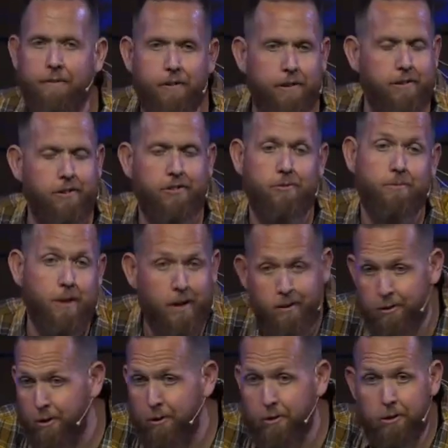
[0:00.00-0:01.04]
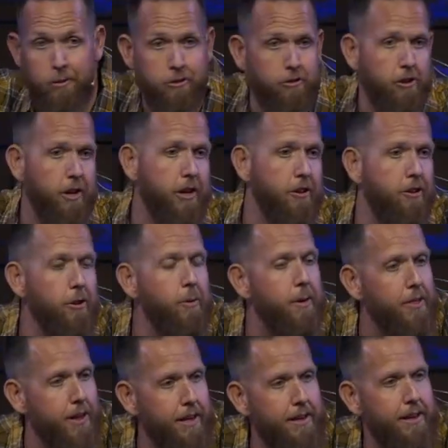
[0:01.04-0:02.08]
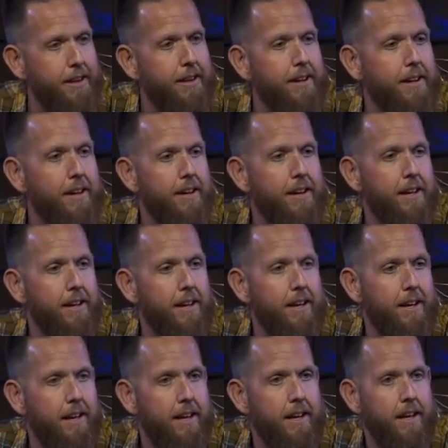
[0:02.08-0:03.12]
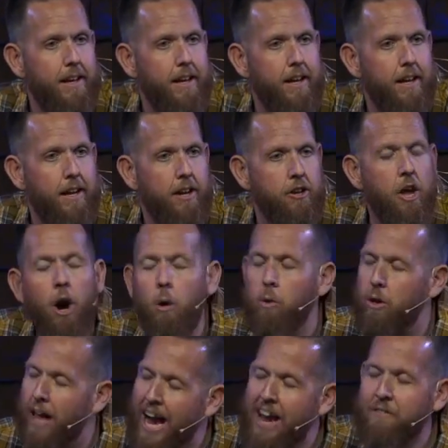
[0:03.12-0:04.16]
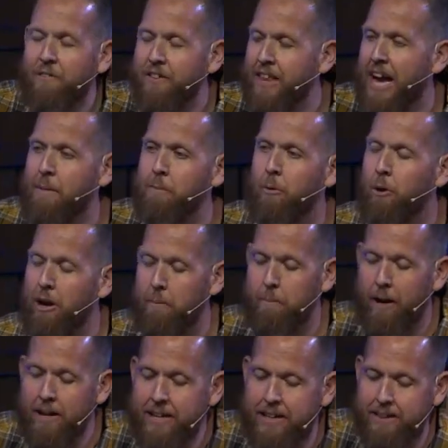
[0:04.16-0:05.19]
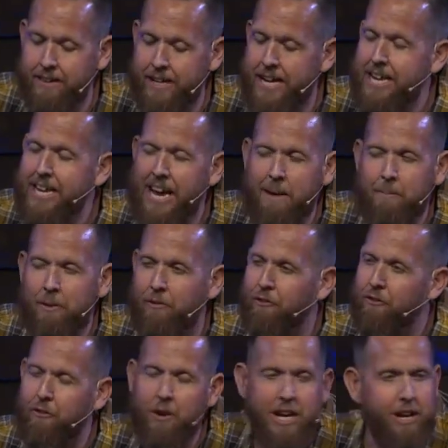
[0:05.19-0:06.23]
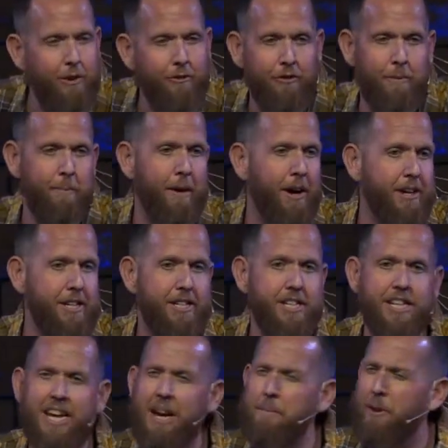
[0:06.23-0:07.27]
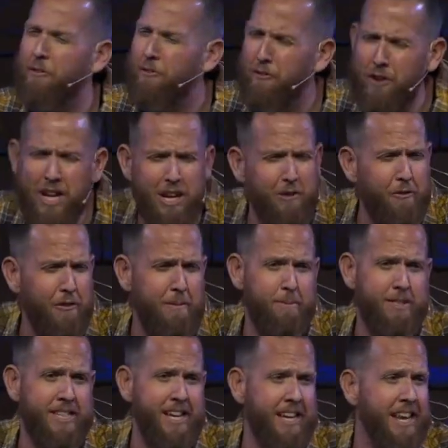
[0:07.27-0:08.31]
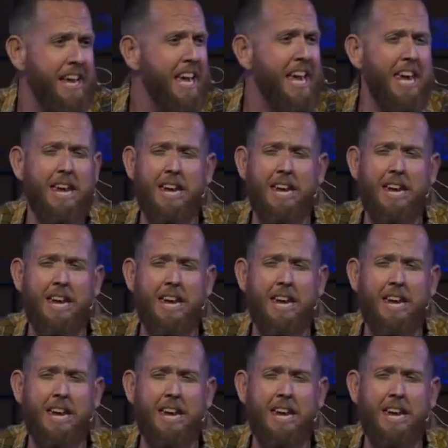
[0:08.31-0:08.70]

and just, you know, go do what you're going to do with it. No, life in that more abundantly. He came to free you from bondage. He came to free you from sin. He